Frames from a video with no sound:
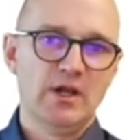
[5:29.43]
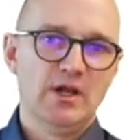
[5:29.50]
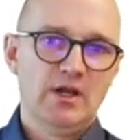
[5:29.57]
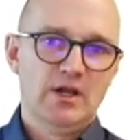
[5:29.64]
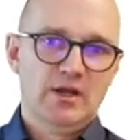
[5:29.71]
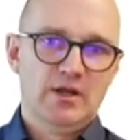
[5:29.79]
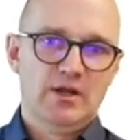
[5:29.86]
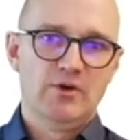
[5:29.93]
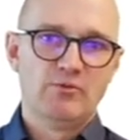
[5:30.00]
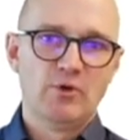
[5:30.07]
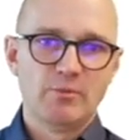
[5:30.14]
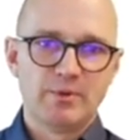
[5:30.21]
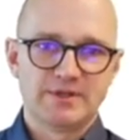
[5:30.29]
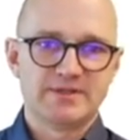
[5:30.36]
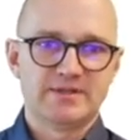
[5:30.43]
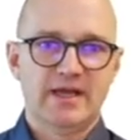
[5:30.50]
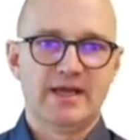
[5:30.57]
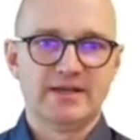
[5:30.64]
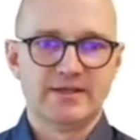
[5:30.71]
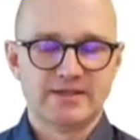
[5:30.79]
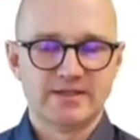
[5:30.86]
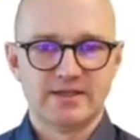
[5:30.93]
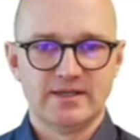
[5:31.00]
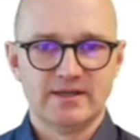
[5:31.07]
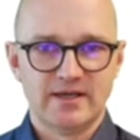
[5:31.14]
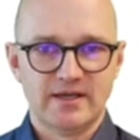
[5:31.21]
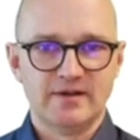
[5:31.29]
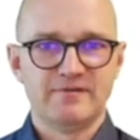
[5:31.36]
robust and
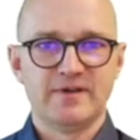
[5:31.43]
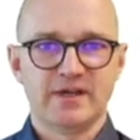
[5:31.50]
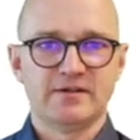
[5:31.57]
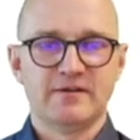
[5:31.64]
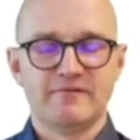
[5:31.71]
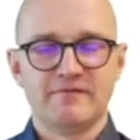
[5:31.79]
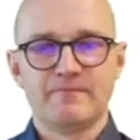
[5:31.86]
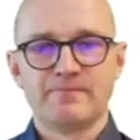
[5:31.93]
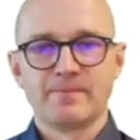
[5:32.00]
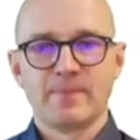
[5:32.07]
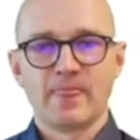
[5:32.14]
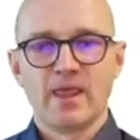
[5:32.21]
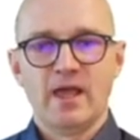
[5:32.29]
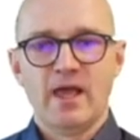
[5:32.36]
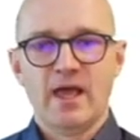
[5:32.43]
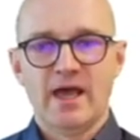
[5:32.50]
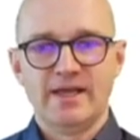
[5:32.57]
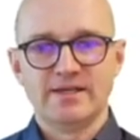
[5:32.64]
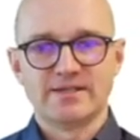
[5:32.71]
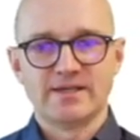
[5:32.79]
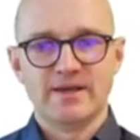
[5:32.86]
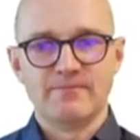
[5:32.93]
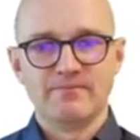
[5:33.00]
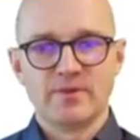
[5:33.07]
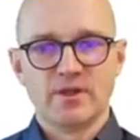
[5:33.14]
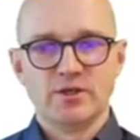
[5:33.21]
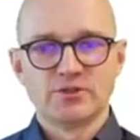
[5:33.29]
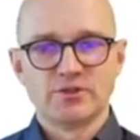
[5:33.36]
effective. And
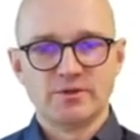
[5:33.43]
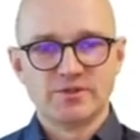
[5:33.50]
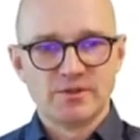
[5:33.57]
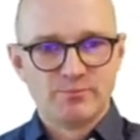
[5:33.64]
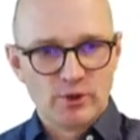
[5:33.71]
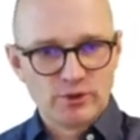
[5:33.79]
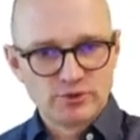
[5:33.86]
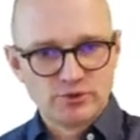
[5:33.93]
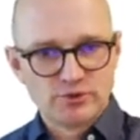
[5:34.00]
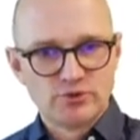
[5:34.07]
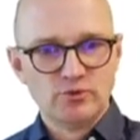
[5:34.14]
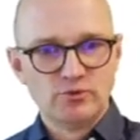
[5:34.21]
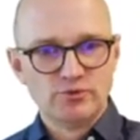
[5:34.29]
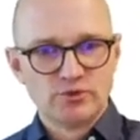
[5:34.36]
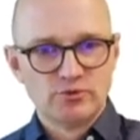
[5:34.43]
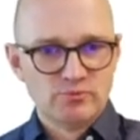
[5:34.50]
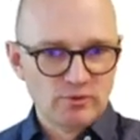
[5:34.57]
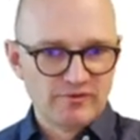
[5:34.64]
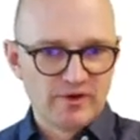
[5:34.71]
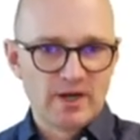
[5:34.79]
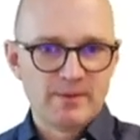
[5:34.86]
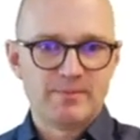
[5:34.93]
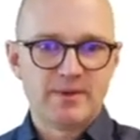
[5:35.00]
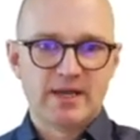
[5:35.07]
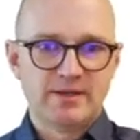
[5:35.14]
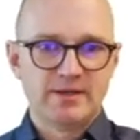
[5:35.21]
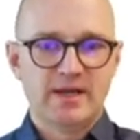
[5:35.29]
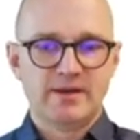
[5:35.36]
so it's important to move up
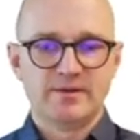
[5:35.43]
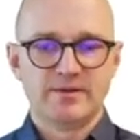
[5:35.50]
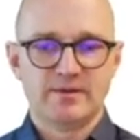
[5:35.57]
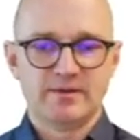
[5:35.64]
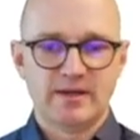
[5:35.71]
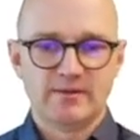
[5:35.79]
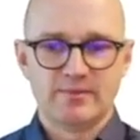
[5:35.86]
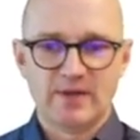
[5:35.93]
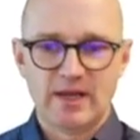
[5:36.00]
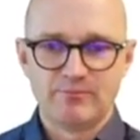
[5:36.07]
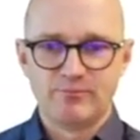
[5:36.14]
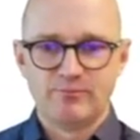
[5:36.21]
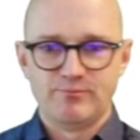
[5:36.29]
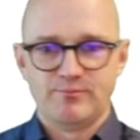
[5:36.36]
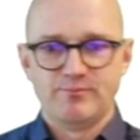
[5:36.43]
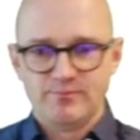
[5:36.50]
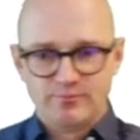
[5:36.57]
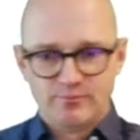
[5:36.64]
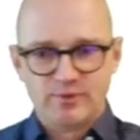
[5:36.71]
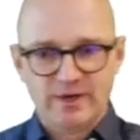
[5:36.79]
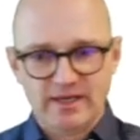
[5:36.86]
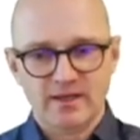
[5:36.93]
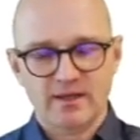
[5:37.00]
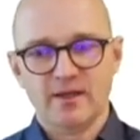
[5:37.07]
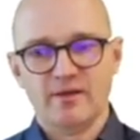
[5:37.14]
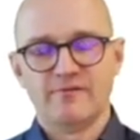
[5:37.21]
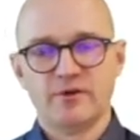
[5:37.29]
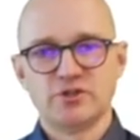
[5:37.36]
and bring
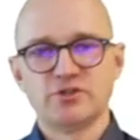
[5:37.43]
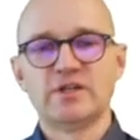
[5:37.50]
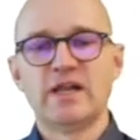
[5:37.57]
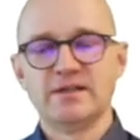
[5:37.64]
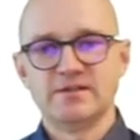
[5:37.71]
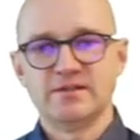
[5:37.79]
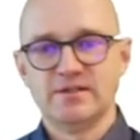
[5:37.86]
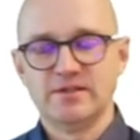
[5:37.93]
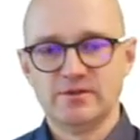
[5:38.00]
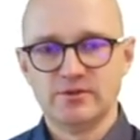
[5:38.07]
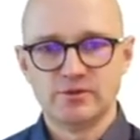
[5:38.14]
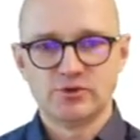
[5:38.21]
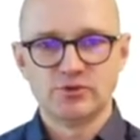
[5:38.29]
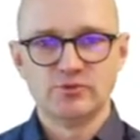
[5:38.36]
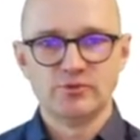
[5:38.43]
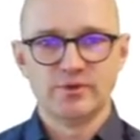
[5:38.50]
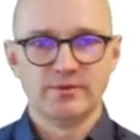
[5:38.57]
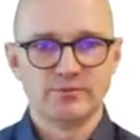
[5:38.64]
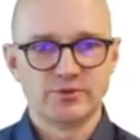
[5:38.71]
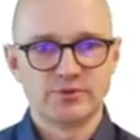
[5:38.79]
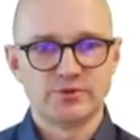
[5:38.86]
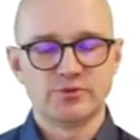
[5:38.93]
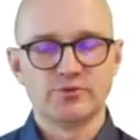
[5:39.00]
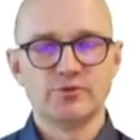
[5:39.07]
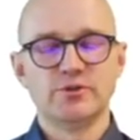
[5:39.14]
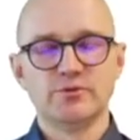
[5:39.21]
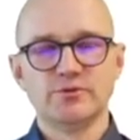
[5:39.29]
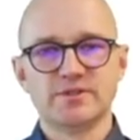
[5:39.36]
functionality to the
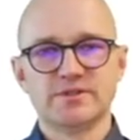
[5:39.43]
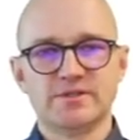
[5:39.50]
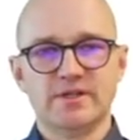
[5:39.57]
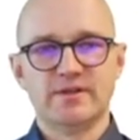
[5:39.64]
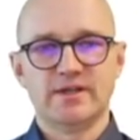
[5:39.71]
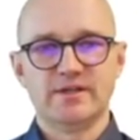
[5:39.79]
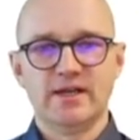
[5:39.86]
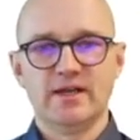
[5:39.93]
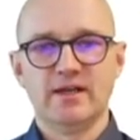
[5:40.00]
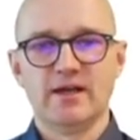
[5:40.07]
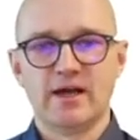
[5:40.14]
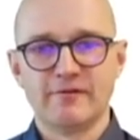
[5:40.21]
users in their daily life.